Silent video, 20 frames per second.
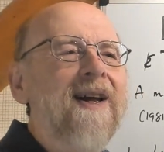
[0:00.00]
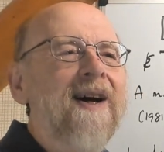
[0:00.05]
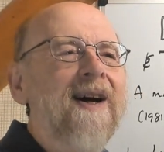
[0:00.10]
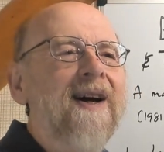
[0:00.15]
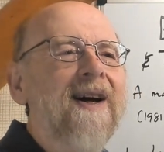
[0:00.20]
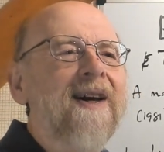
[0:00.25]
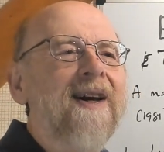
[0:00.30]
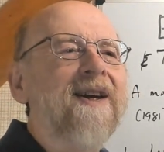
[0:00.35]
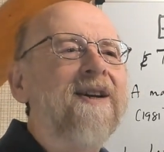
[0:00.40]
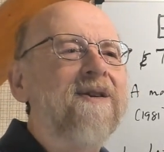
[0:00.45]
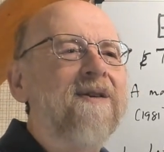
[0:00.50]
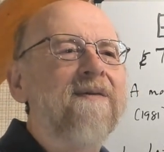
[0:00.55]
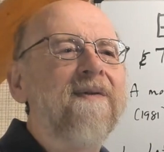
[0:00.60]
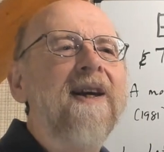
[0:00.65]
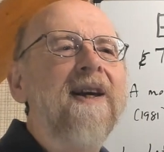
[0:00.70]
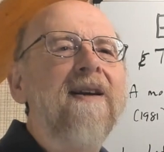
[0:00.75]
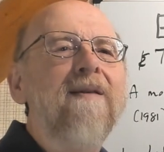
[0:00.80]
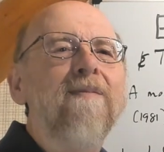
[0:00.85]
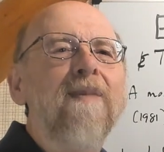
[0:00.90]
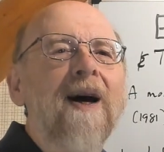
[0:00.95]

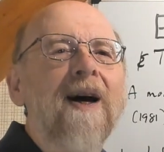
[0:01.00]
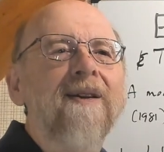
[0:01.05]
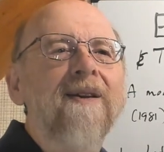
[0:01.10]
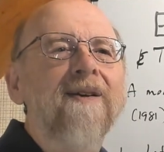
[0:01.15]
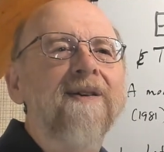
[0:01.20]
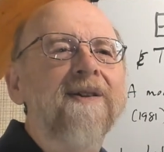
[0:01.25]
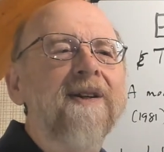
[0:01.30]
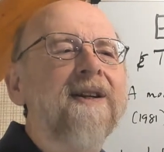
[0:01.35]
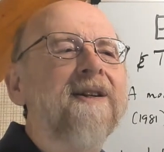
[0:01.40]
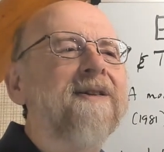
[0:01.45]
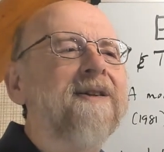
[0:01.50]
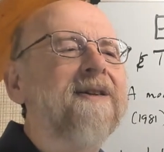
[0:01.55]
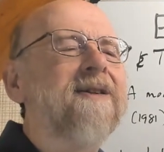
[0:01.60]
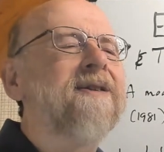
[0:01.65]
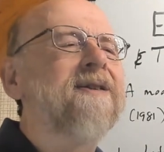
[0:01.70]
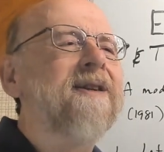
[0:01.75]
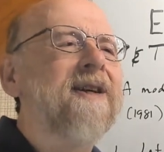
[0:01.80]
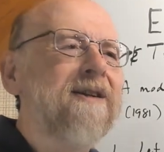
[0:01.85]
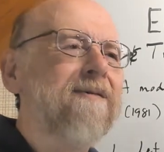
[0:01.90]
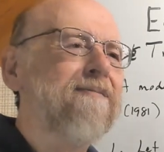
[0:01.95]
intervene by their
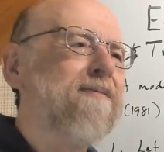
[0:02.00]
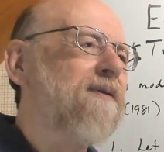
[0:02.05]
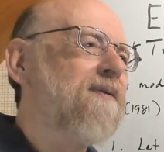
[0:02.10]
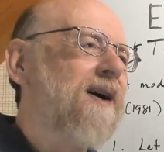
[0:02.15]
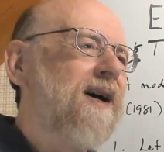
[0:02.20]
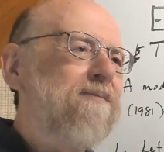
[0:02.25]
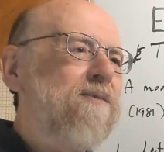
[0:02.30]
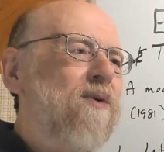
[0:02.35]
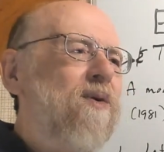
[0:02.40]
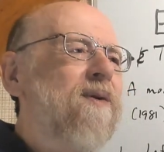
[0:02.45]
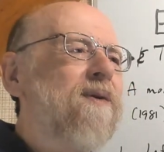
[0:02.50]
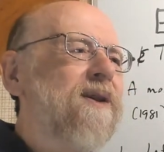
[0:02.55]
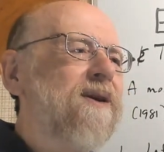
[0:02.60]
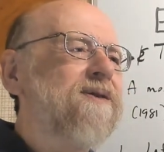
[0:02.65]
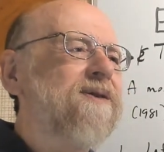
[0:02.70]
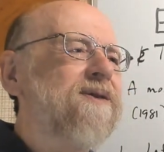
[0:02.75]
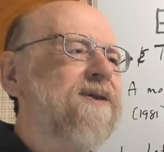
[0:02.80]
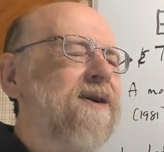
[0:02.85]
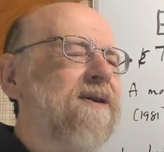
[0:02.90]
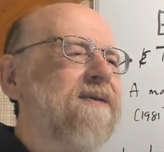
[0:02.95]
citizens and provide more of
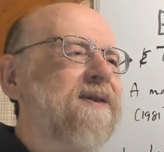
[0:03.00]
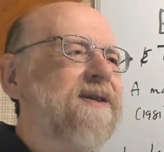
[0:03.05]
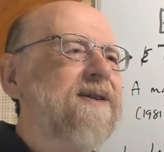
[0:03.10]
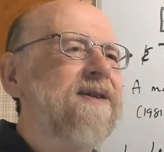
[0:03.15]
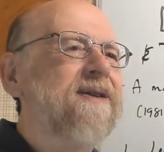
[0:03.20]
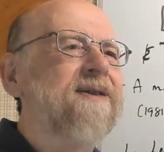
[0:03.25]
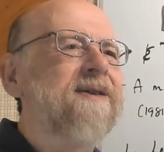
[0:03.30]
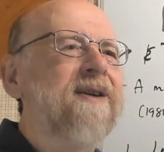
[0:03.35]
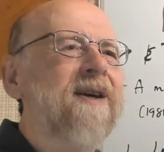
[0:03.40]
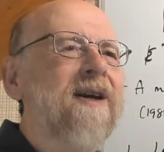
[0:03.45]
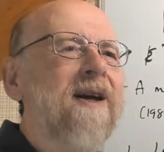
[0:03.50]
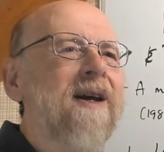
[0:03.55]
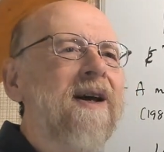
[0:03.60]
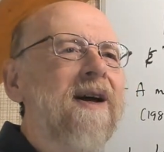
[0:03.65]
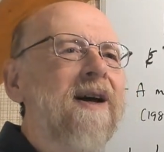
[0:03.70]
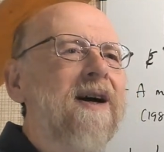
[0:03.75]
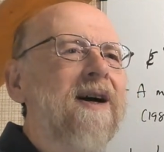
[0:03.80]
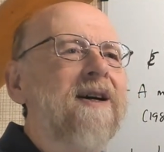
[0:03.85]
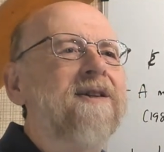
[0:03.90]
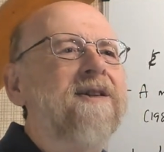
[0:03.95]
those services,
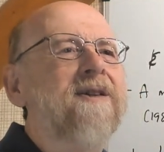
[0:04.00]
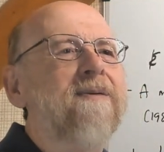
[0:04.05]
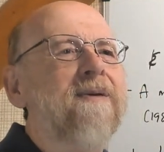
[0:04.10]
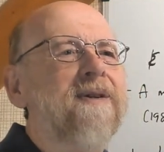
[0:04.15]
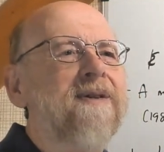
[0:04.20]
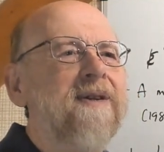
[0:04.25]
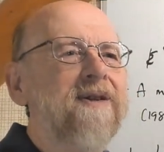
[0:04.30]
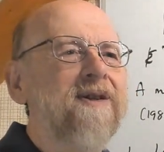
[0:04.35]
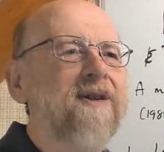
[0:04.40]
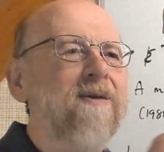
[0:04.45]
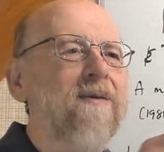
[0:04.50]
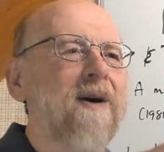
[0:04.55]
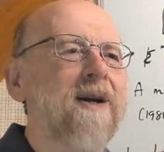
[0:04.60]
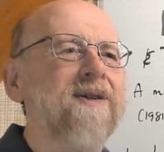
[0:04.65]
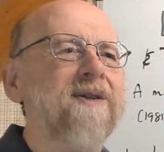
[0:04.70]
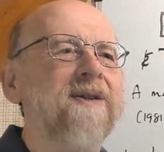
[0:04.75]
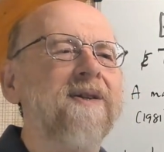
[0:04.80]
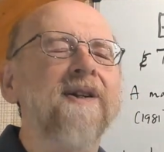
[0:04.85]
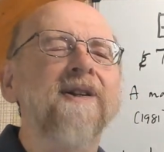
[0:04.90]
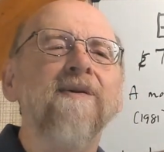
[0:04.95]
to a
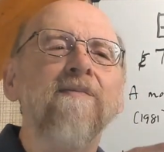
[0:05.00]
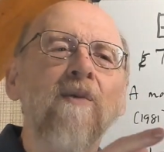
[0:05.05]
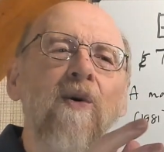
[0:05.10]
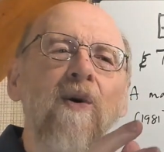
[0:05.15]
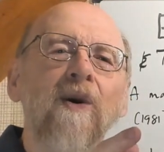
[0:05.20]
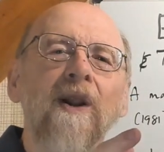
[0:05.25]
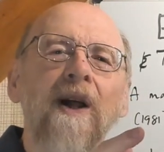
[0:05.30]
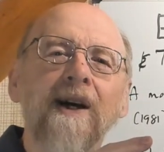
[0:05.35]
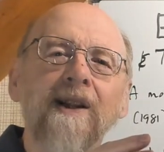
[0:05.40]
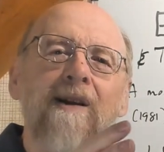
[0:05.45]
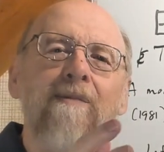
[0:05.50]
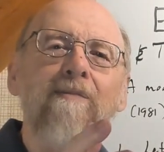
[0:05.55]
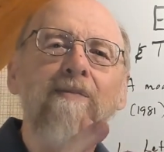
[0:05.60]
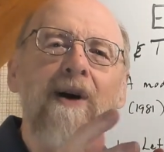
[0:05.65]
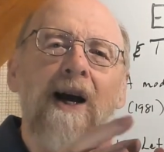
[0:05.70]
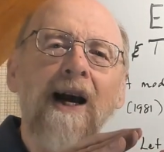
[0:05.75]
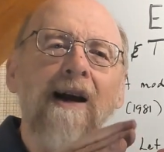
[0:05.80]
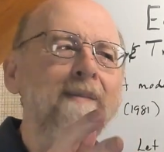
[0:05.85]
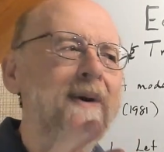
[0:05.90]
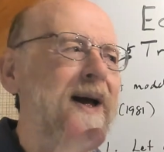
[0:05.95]
situation that's more like the
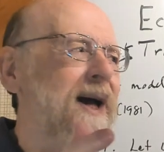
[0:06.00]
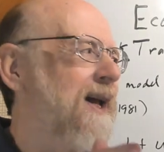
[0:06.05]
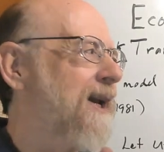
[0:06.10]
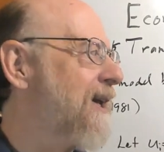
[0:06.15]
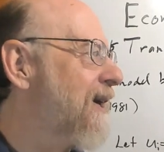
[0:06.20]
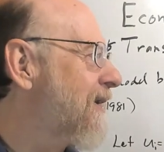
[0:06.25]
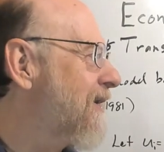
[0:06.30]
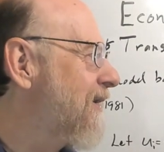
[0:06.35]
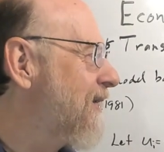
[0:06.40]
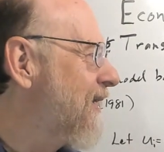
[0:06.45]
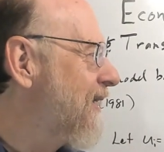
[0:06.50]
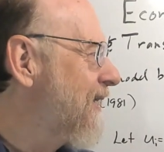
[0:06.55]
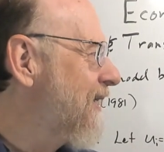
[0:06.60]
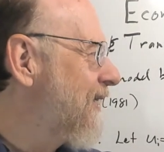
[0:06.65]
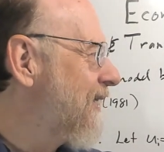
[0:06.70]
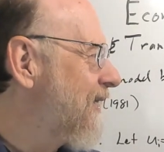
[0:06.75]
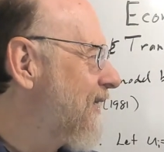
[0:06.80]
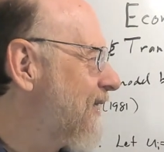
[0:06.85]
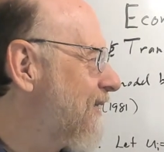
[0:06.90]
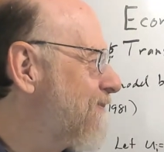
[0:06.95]
pragmatic
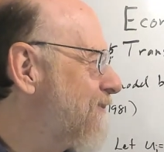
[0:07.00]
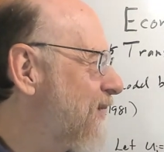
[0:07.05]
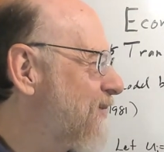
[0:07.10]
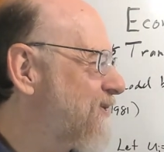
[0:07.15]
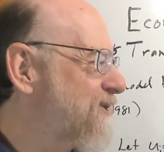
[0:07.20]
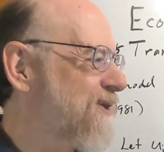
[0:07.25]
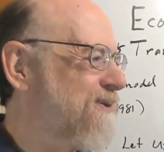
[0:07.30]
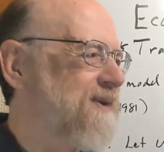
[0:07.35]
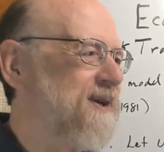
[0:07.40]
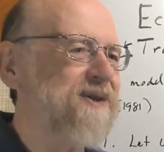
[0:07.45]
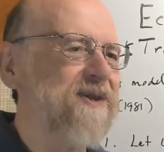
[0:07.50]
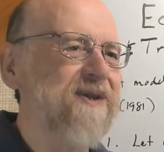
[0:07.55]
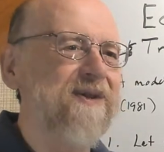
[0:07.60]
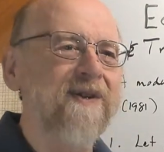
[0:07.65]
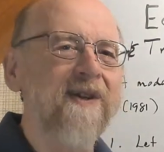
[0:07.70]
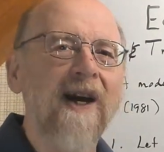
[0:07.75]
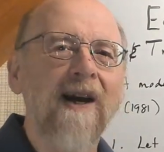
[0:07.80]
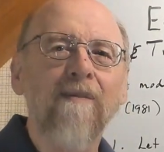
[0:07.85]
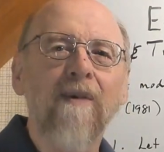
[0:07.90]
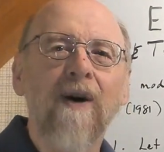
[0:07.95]
Meltzer-Richards
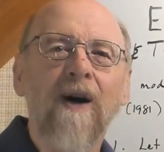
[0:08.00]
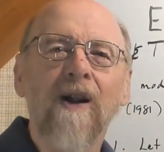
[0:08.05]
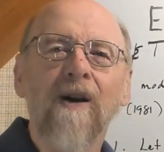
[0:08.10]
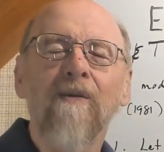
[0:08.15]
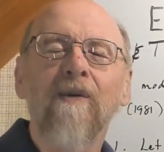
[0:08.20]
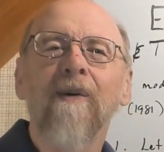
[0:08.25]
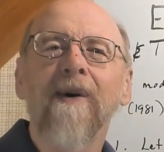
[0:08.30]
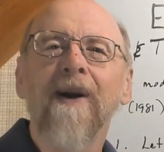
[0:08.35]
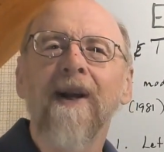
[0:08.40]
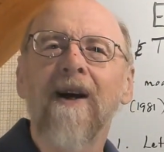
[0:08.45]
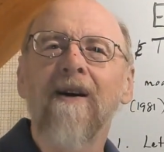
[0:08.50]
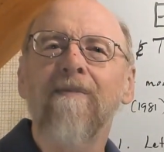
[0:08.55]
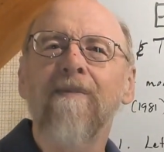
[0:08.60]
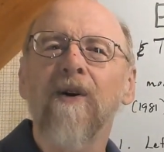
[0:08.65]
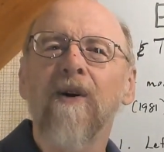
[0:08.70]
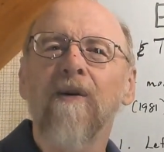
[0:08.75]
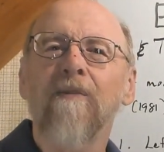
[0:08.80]
type model where we have pure